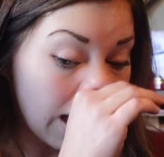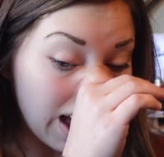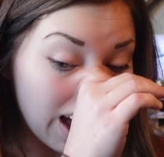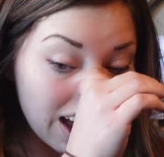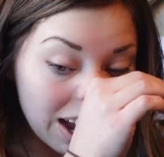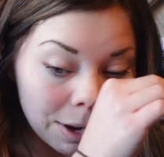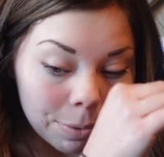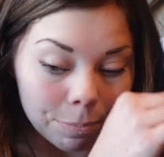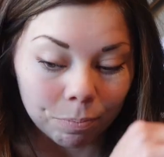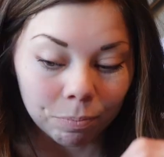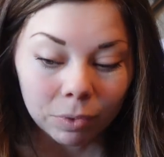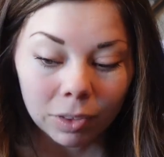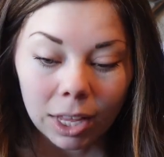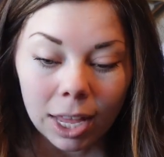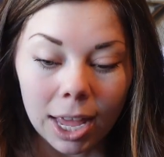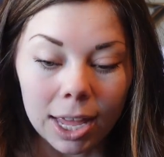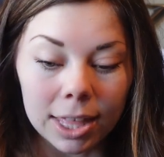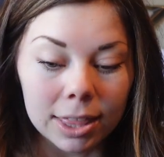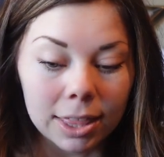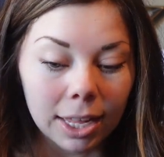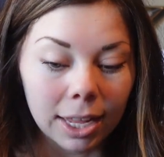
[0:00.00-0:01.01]
Um,
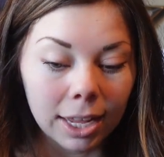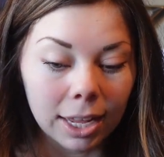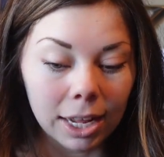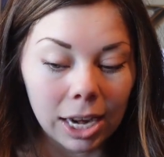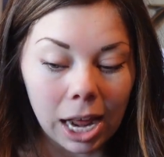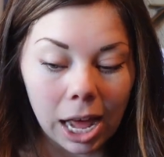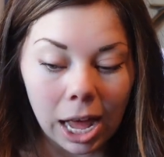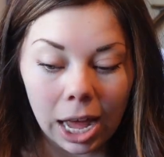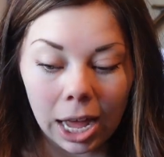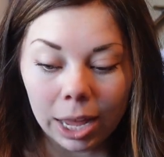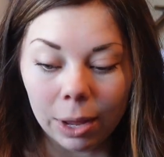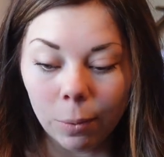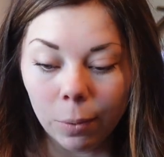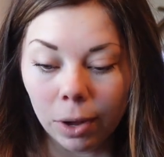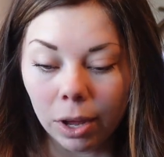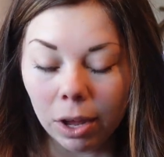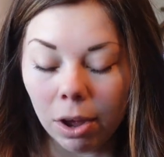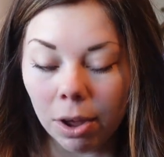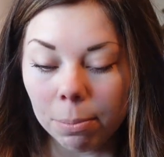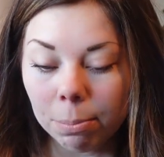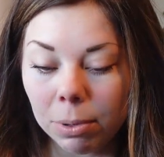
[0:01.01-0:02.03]
and then I
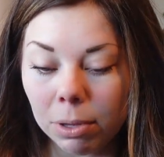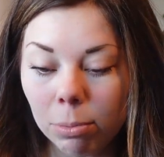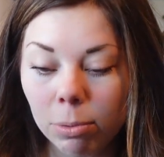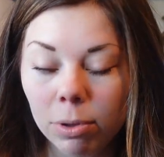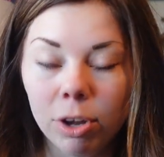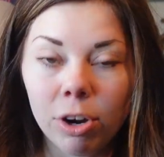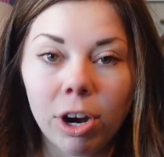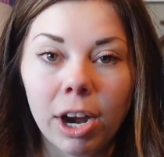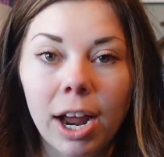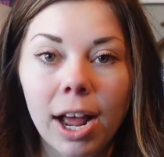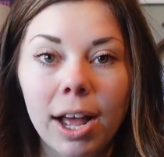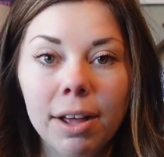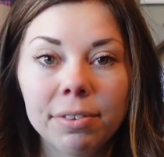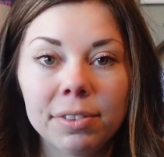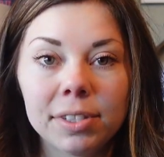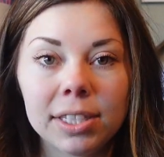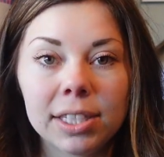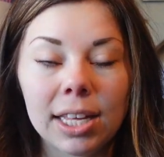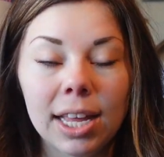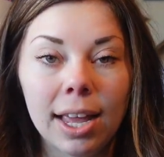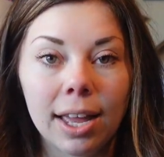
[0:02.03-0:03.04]
went on BB
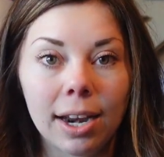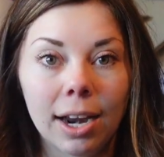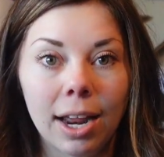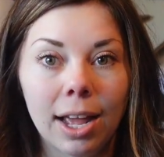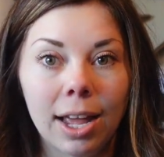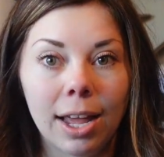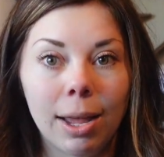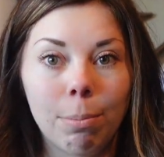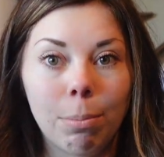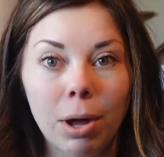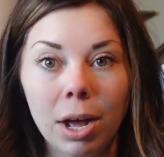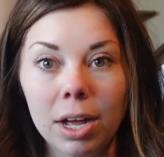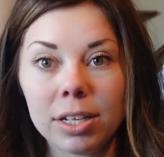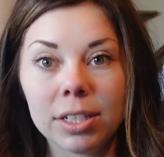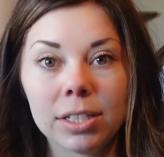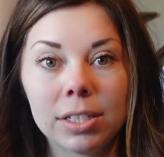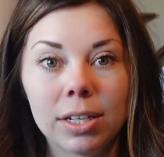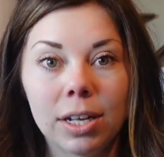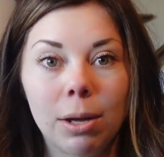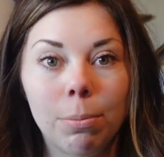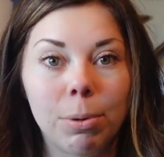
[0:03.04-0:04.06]
Crafts and I bought
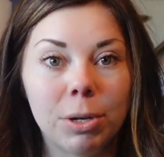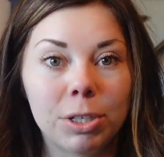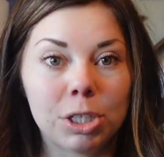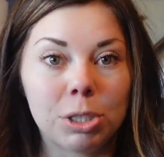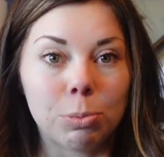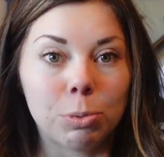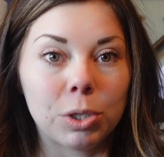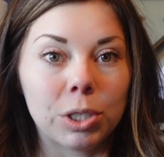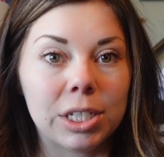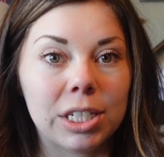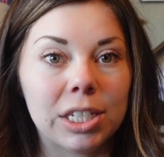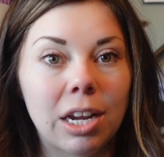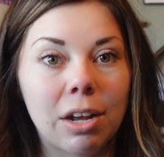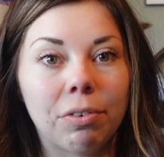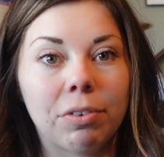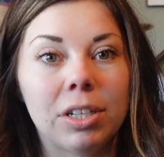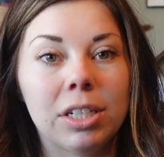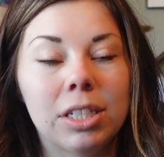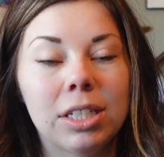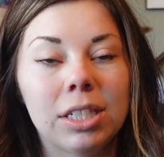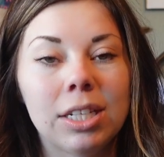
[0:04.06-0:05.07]
a bunch more stuff
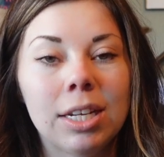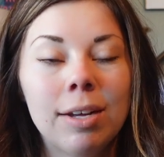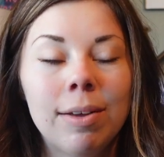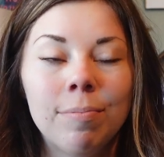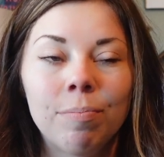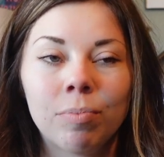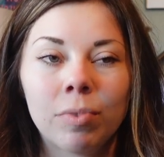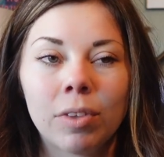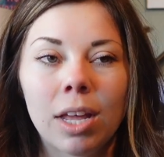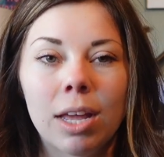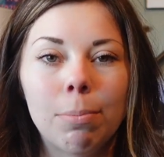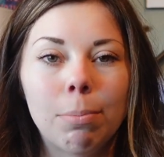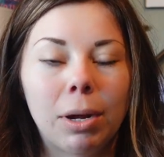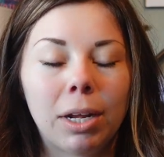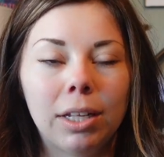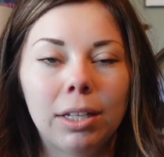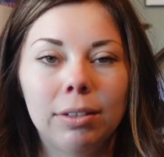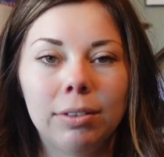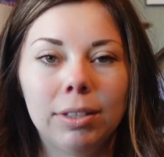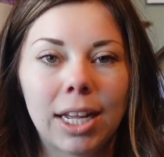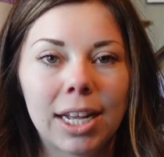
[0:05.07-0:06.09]
because in
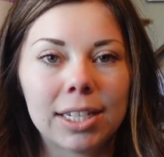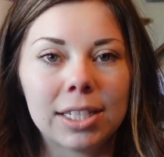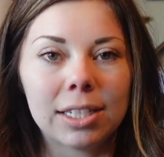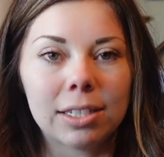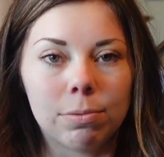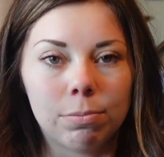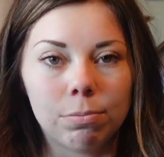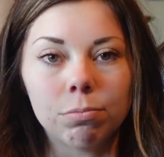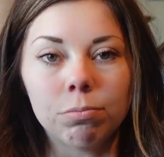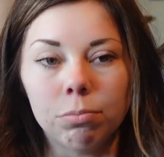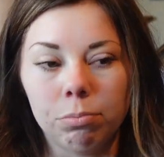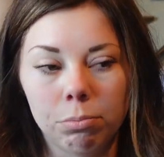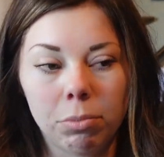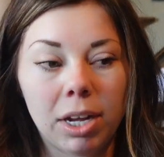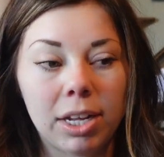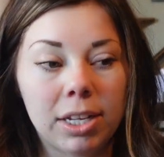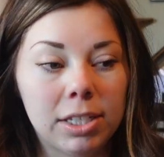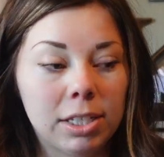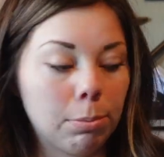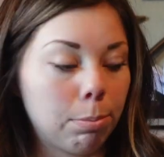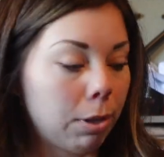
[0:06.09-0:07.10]
my last
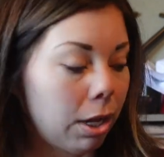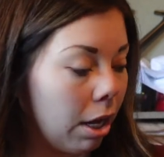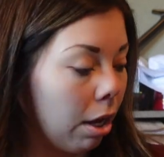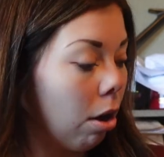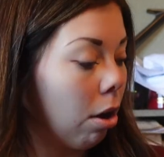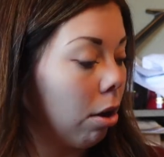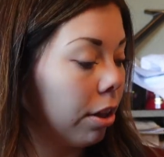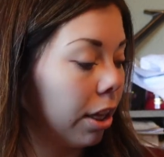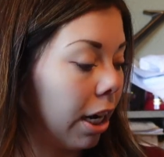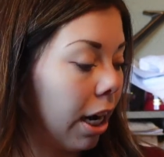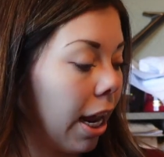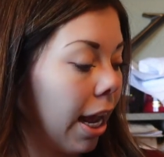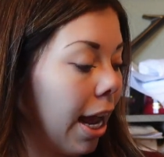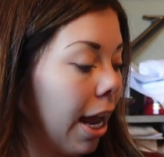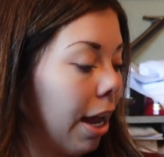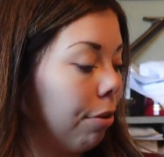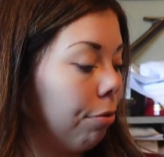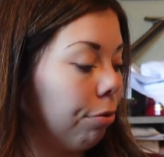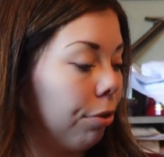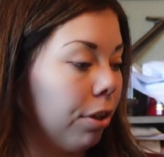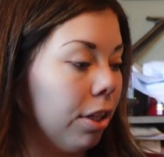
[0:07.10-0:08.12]
my supply haul that I
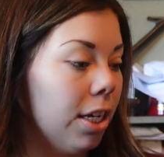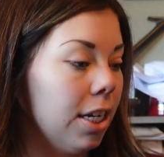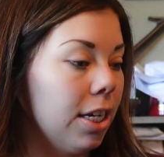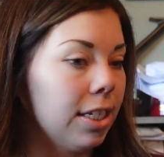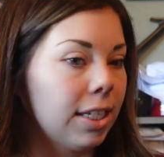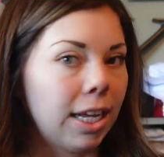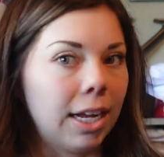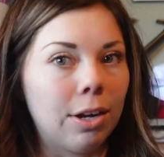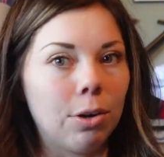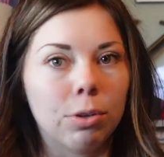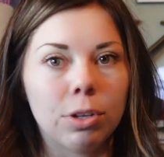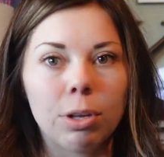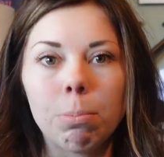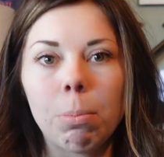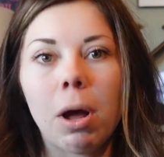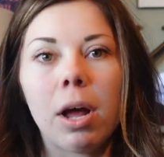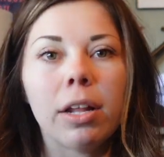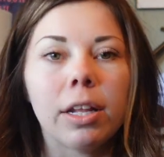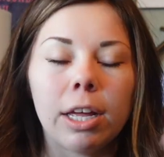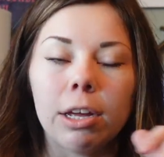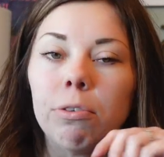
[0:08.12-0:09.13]
had for these, I only
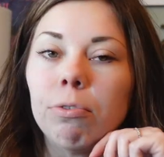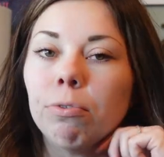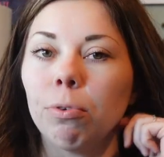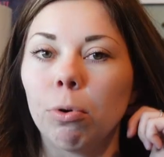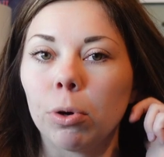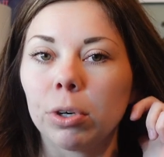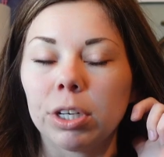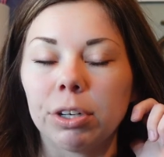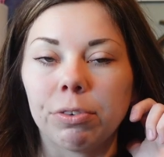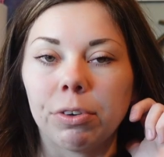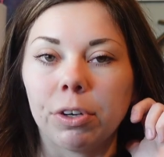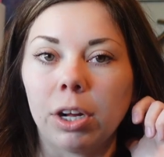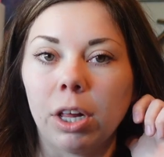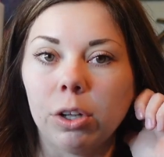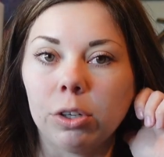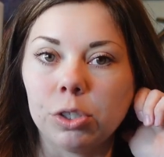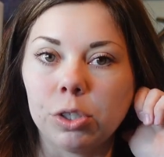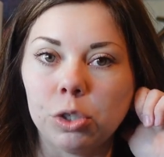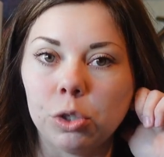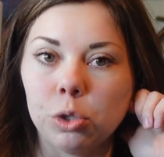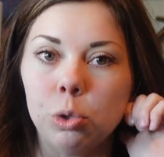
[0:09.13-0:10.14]
bought like four different
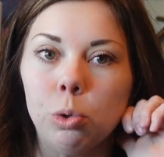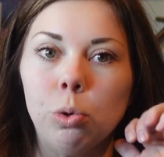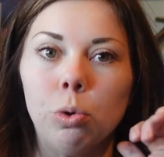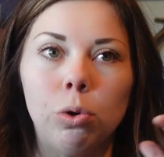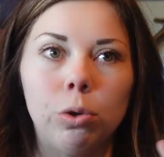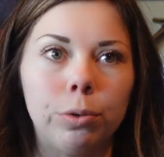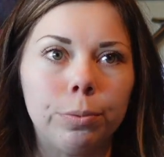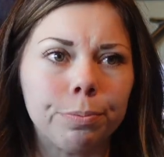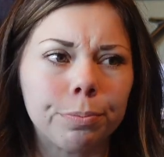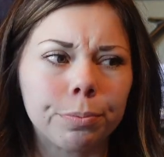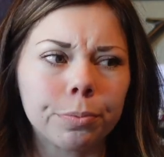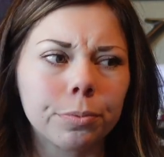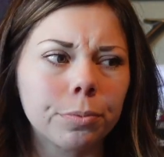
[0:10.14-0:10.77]
colors of tulle